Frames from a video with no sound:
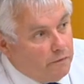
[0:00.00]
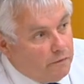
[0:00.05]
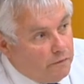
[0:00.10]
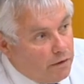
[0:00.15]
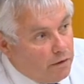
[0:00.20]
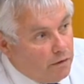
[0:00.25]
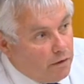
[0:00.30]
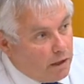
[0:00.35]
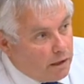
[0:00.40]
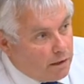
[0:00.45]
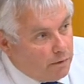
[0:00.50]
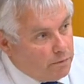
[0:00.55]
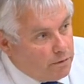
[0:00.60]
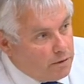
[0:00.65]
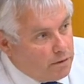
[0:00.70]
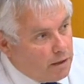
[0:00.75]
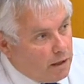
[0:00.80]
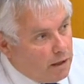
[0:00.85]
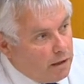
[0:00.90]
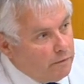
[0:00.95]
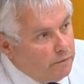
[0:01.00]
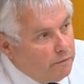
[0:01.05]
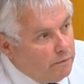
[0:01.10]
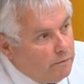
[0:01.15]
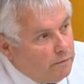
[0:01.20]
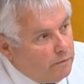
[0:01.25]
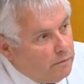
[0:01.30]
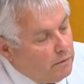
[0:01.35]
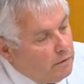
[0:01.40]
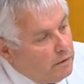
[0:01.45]
feel like it was safe.
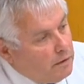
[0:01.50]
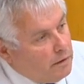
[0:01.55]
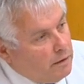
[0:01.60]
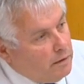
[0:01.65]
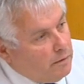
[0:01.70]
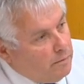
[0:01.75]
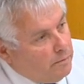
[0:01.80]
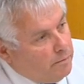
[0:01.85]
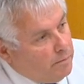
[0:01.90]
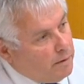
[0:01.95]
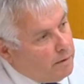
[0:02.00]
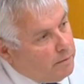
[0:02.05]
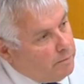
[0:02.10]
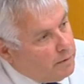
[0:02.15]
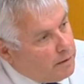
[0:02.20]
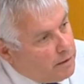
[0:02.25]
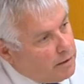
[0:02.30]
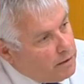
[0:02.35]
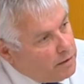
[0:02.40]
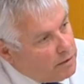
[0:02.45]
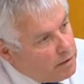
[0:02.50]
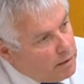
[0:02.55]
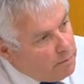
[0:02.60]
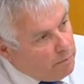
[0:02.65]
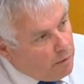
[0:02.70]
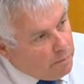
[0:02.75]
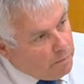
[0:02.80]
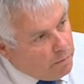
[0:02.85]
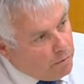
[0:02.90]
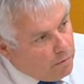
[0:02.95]
But can you see
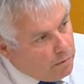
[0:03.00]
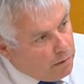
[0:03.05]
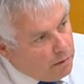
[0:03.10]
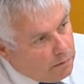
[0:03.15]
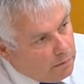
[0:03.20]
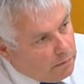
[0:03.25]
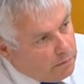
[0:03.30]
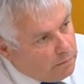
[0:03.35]
my point?